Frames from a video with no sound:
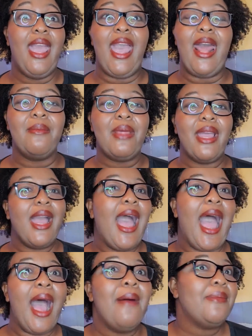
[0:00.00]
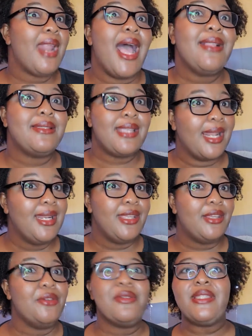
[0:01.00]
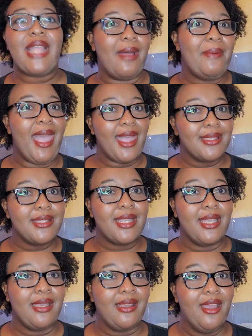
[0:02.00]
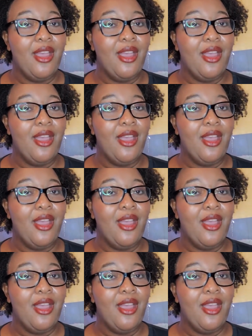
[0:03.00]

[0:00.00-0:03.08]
And I'm like, I'm not telling you. Stop asking.